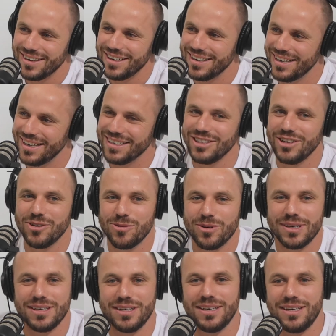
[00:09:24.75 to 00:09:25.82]
right. And you
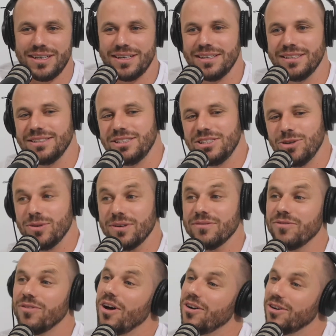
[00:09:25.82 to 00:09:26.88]
were
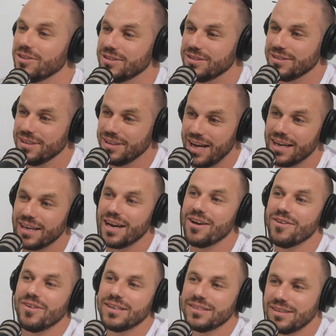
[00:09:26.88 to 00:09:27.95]
doing vlogs, and that
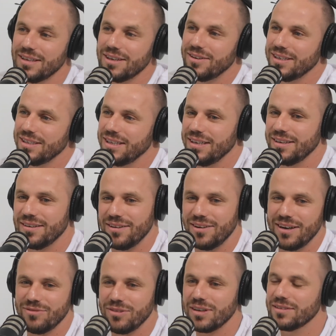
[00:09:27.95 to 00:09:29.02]
gave us the idea to
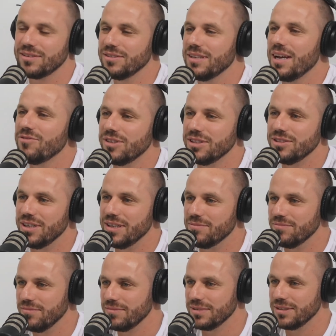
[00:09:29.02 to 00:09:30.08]
like, fuck, because every
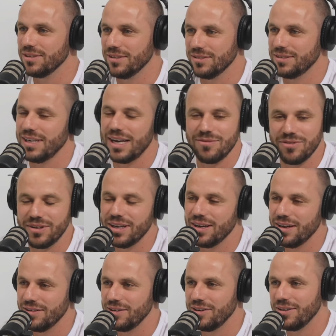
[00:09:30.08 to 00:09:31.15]
gym has got the same
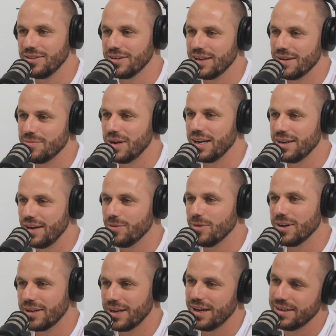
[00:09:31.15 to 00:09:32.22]
video. Oh, look how mad our
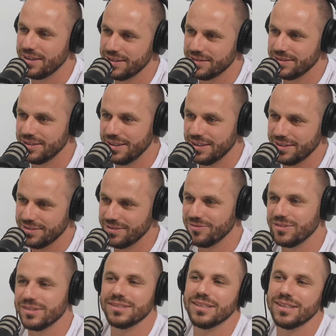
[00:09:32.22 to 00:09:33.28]
workout is and mm. our
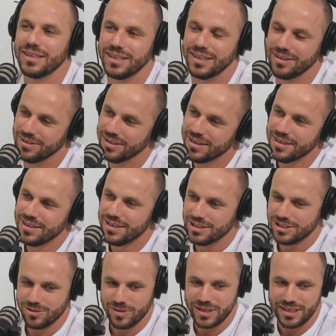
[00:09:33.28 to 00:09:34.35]
facility.
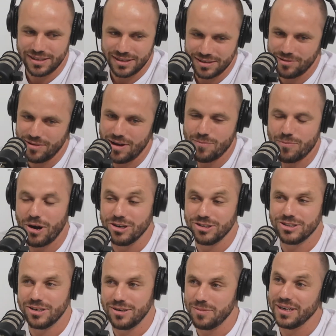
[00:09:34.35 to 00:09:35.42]
So we
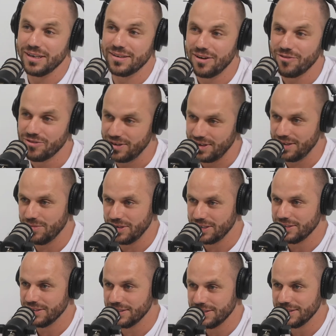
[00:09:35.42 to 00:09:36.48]
approached it a bit differently
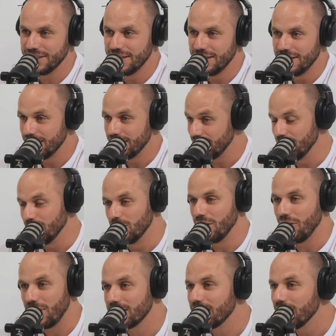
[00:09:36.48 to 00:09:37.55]
because you were
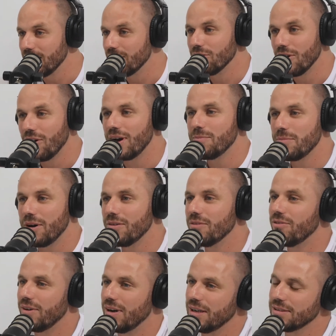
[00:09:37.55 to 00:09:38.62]
like the little light
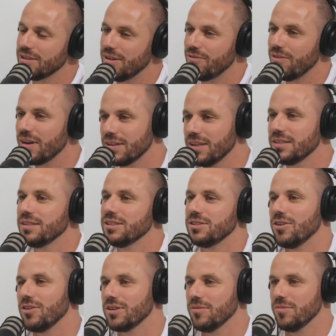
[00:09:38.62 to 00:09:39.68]
bulb for us. Like, fuck, they're
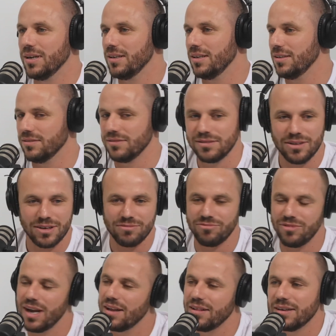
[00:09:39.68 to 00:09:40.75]
just documenting. It's like
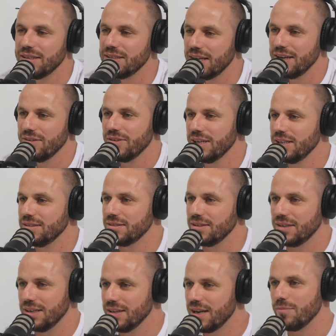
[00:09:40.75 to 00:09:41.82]
reality TV's
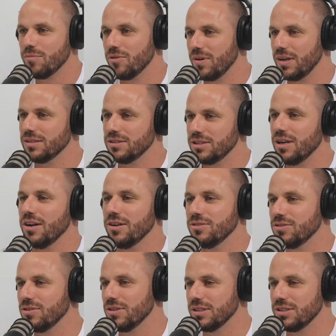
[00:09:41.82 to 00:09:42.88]
like number one
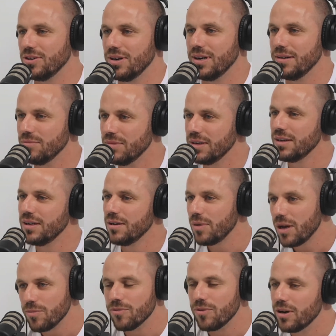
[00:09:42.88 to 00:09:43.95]
shows all the time.
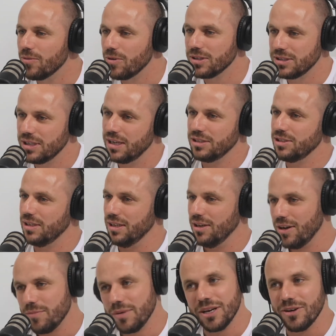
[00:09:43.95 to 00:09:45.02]
People want to watch that shit
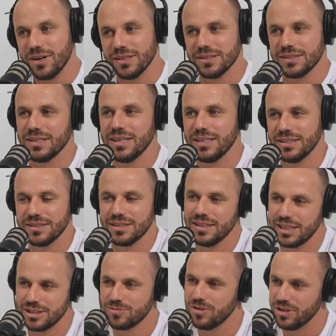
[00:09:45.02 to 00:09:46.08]
like behind the scenes, and
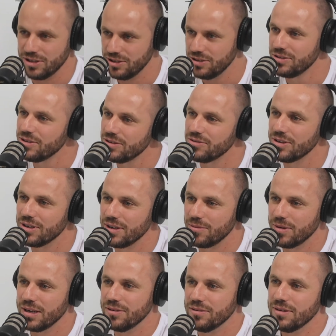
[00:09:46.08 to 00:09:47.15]
that's what you do really
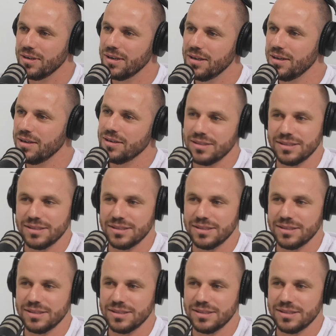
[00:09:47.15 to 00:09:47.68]
well. Mm.